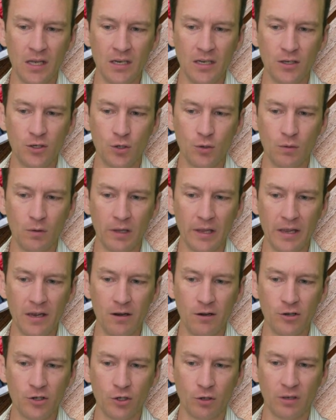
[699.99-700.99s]
any two
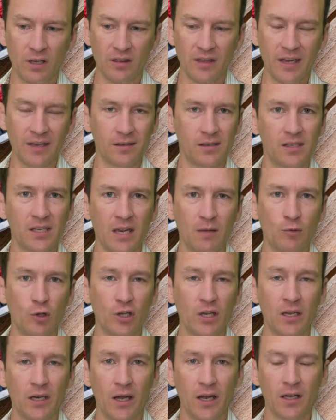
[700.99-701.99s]
layers, you'll get that same
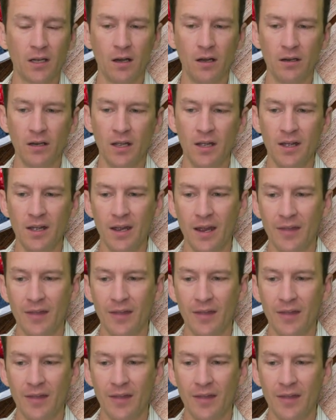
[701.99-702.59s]
looking icon,